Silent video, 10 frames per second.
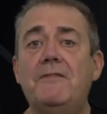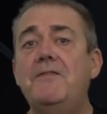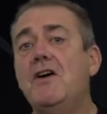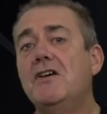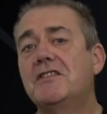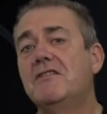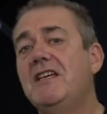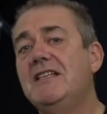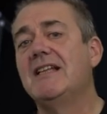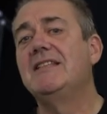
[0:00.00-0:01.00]
first of
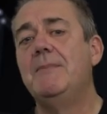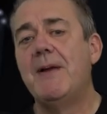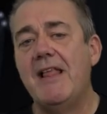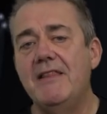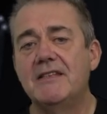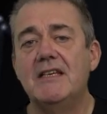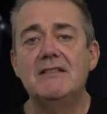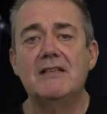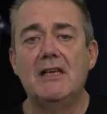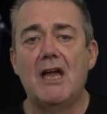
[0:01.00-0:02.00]
these anti patterns
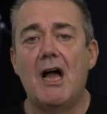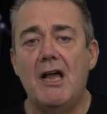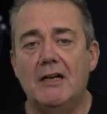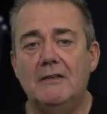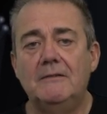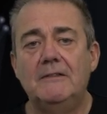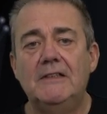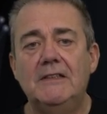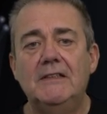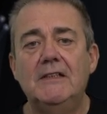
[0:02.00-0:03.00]
is the liar.
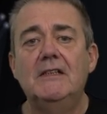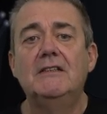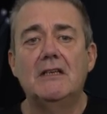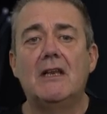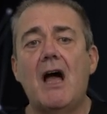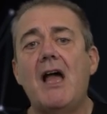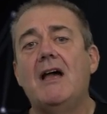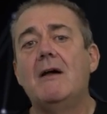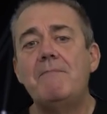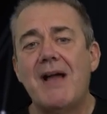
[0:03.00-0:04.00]
The
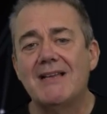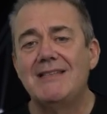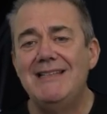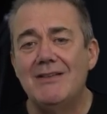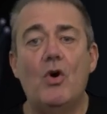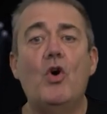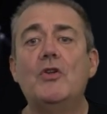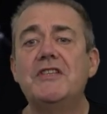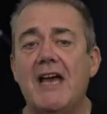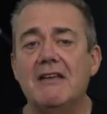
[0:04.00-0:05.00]
liar passes
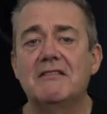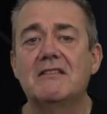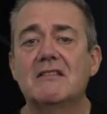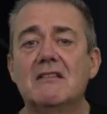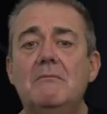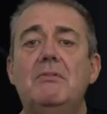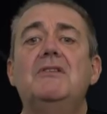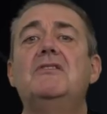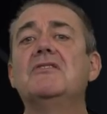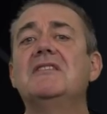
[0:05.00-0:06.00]
all tests
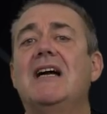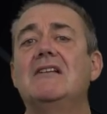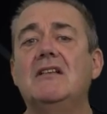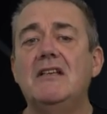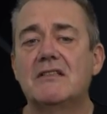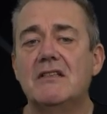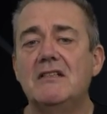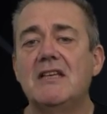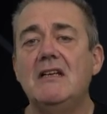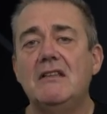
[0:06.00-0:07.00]
but doesn't actually
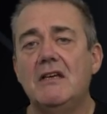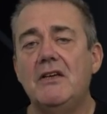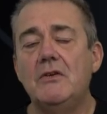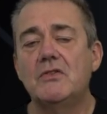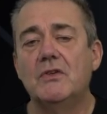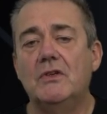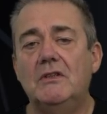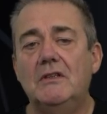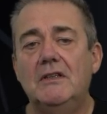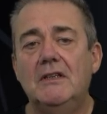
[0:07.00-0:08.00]
assert anything useful.
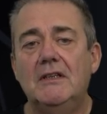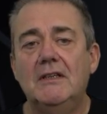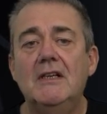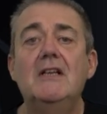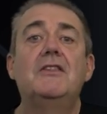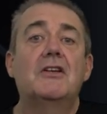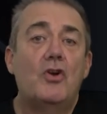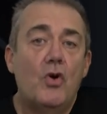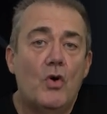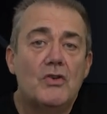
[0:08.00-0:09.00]
The
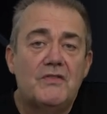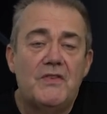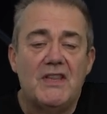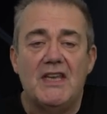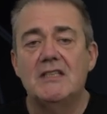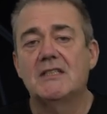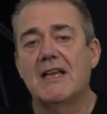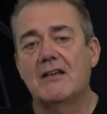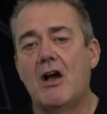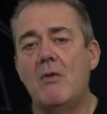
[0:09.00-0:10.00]
cause for this
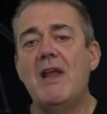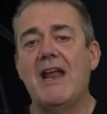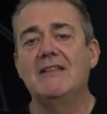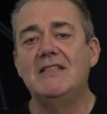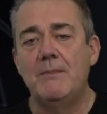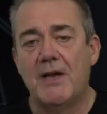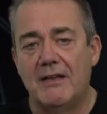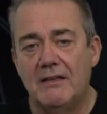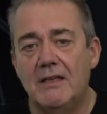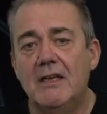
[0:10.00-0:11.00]
common
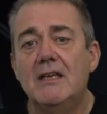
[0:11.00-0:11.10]
anti-pattern